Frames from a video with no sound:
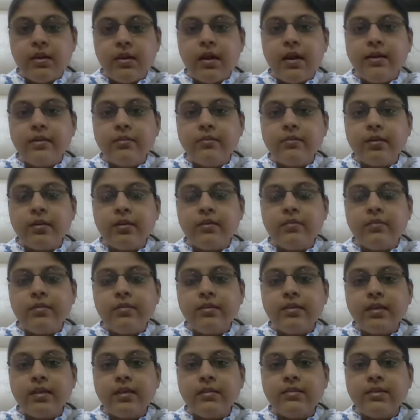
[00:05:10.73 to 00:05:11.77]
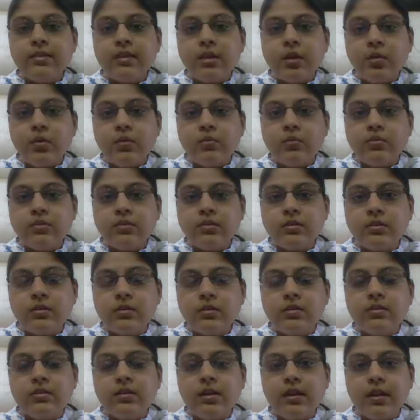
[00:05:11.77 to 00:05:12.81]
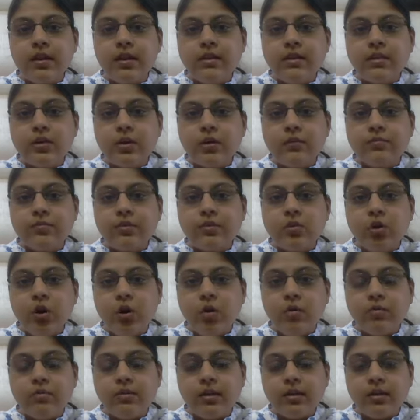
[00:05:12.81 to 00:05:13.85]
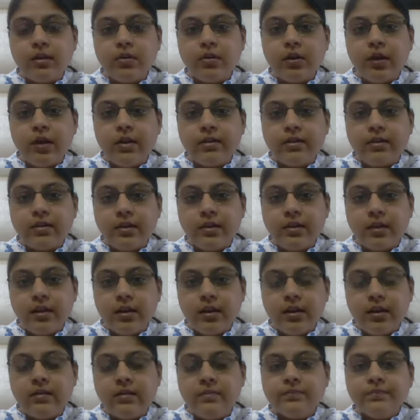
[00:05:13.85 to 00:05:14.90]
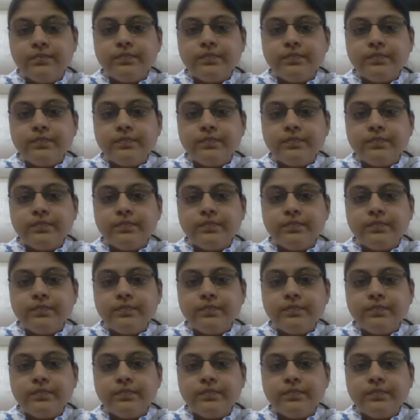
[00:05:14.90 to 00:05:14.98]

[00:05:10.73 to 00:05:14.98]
and when there is reduced release of the noradrenaline,